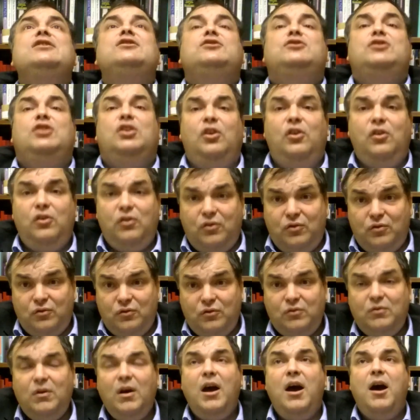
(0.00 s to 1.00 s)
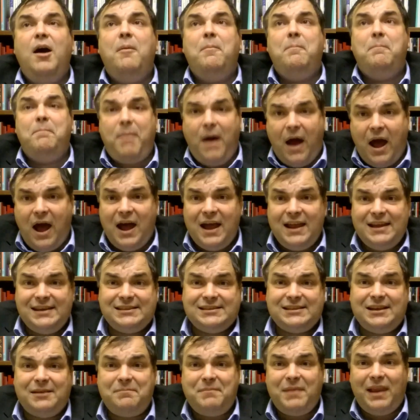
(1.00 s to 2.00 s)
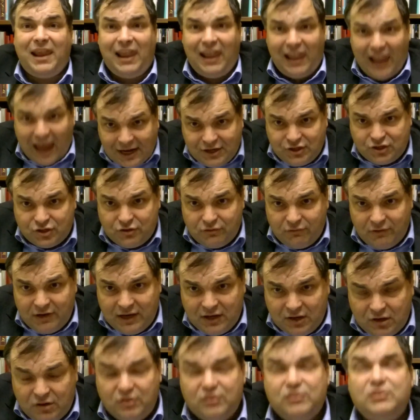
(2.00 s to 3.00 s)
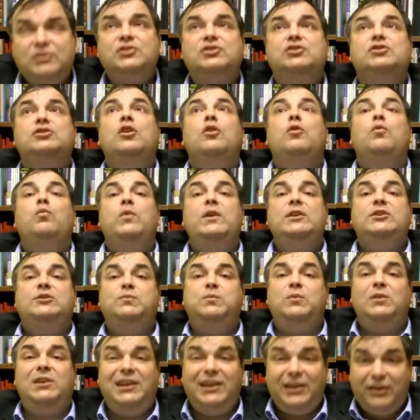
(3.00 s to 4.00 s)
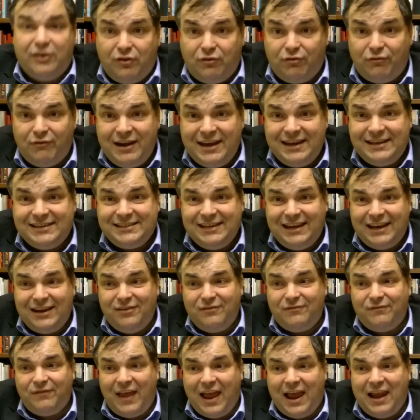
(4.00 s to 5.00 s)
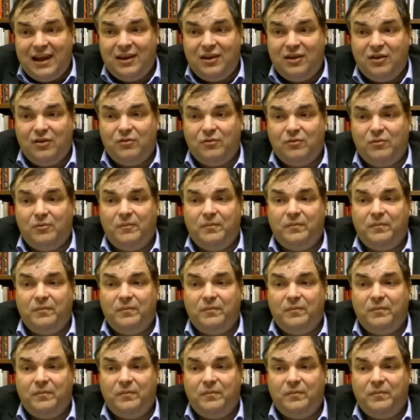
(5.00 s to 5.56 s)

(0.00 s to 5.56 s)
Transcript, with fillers: to buy some luxury goods which will increase in value